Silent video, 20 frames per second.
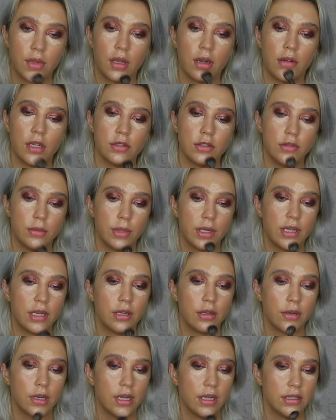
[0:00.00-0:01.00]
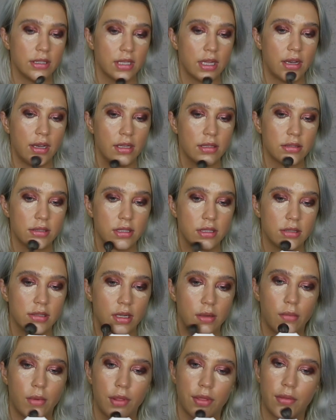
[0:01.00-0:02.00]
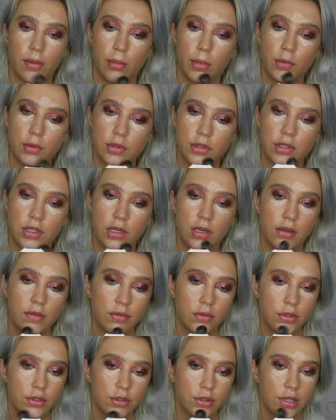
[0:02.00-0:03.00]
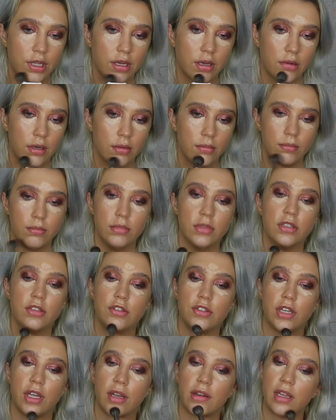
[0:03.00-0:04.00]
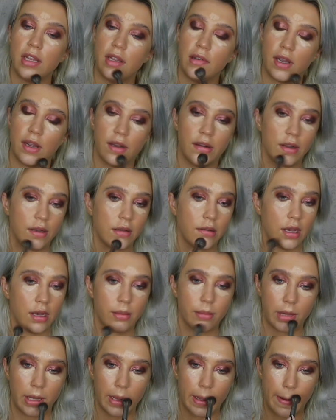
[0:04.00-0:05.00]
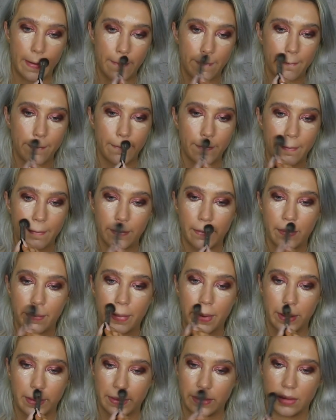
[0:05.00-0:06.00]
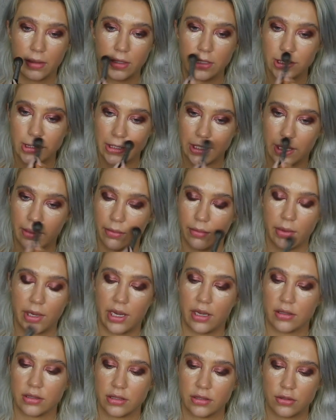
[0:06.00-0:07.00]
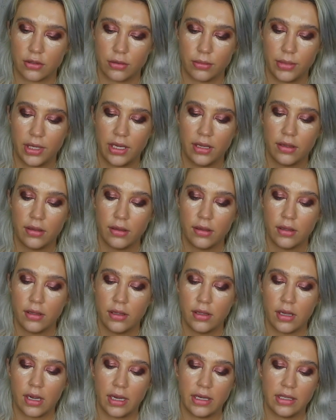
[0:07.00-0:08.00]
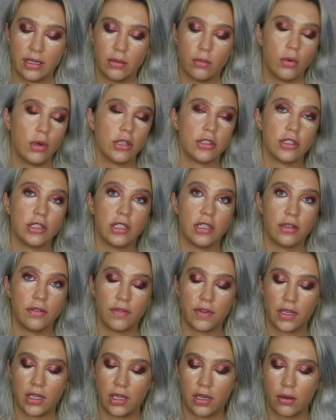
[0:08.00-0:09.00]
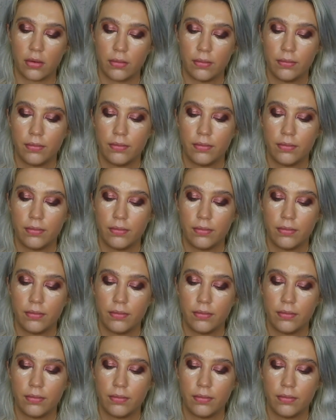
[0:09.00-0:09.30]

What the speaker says: And I'll do my under eyes last because I want the most coverage there. Miss Jackie Ina taught me that. Personally, she came to my house and told me. I didn't watch it in a video.